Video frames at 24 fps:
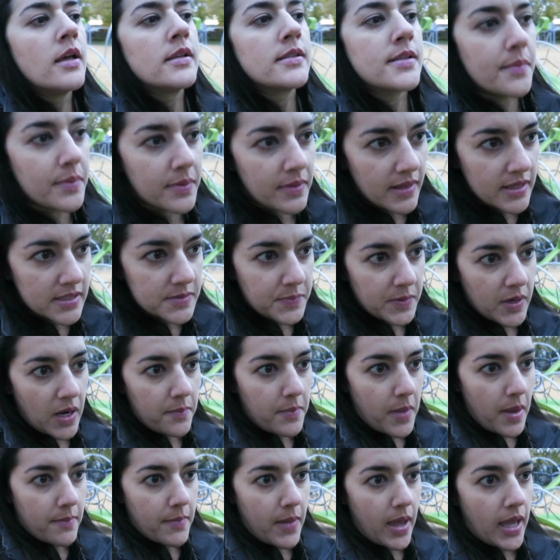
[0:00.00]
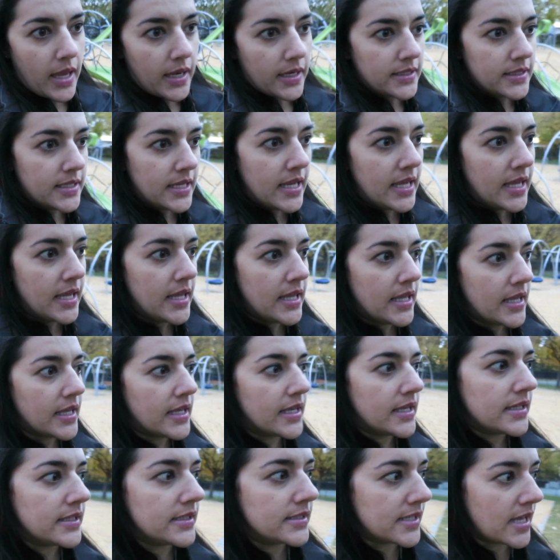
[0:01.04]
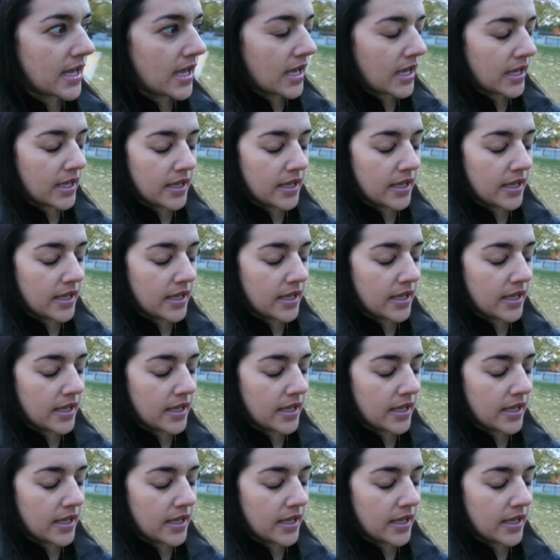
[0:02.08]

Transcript: something that's been on my mind is